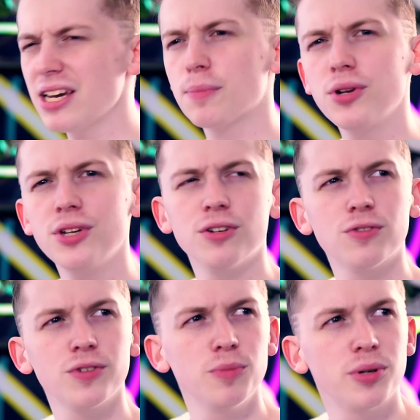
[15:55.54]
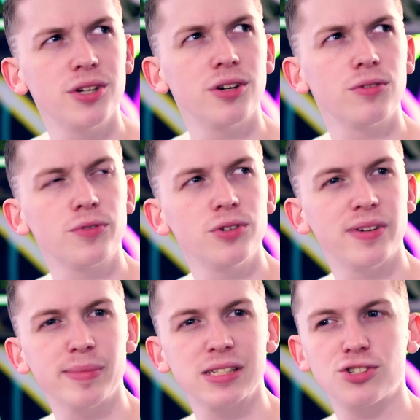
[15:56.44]
yeah, pretty good overview
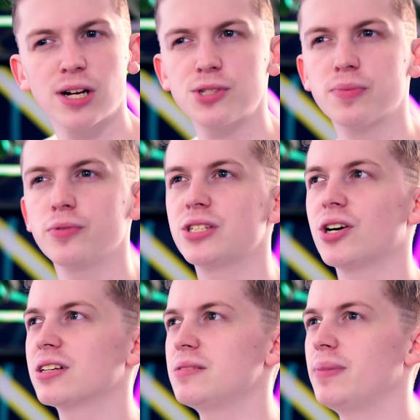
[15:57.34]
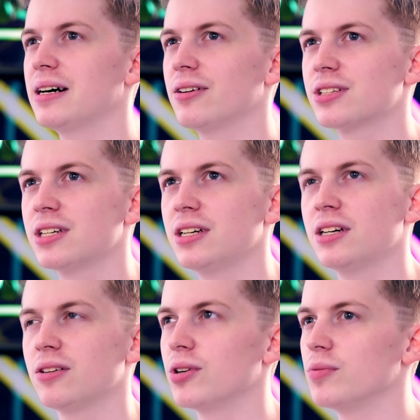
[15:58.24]
of Amazon dropshipping. We talked about,
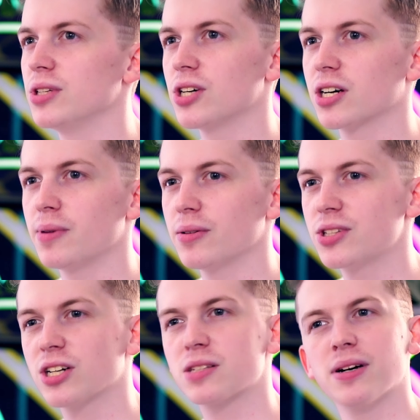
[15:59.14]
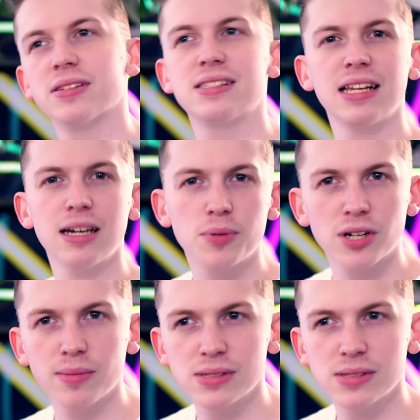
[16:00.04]
what did we talk about? We talked about setting up your